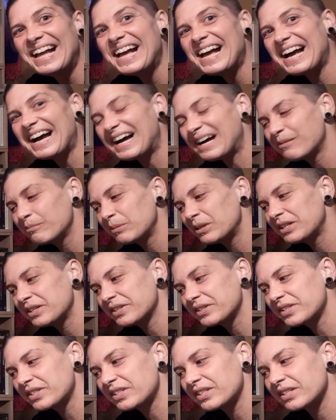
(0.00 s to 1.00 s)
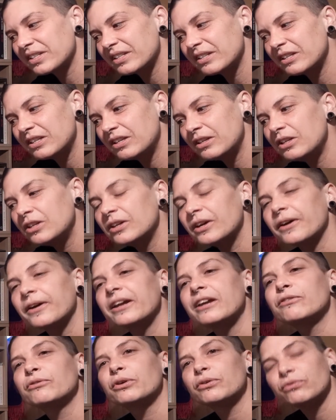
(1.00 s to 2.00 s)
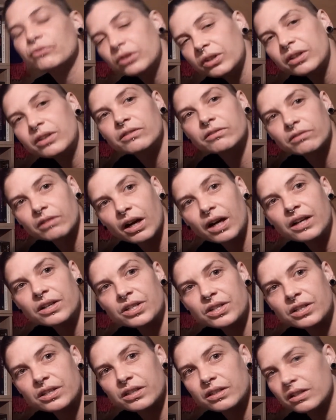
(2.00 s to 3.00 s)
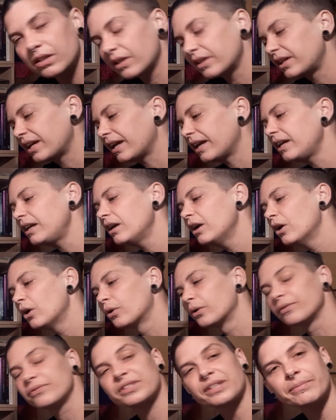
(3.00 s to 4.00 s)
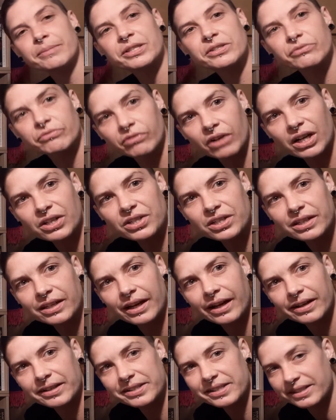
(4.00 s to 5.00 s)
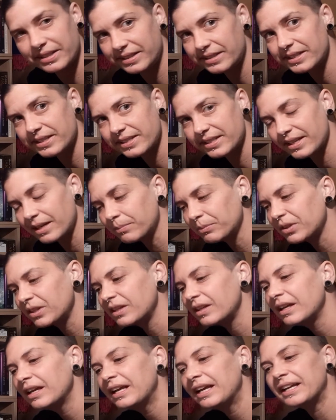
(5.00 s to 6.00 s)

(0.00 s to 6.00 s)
Um, because, you know, if we're feeling rushed, okay, or if someone's rushing us into something,